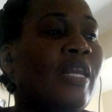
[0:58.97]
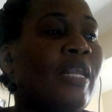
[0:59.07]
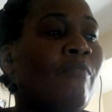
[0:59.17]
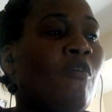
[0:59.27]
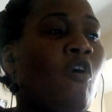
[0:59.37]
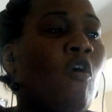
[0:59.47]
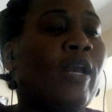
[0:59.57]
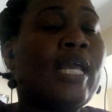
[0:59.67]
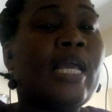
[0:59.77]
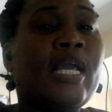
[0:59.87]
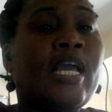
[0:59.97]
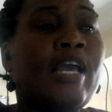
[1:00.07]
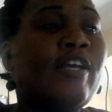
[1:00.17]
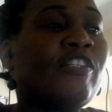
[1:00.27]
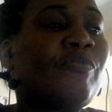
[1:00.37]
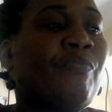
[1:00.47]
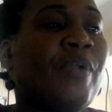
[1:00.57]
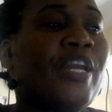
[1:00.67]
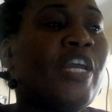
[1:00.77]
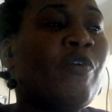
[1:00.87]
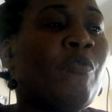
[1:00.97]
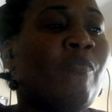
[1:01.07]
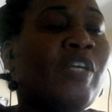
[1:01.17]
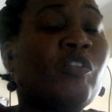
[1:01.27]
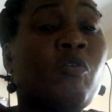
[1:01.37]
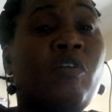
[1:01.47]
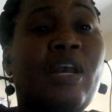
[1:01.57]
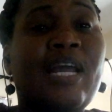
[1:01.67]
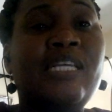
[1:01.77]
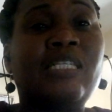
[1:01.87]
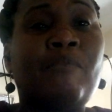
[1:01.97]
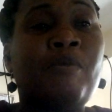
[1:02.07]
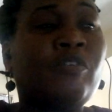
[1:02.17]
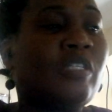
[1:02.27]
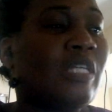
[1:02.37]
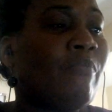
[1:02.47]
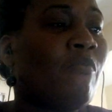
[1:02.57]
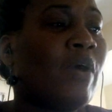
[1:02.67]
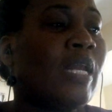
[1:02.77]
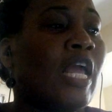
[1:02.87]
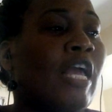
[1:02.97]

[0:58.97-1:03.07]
name calling, spreading rumors or lies about someone,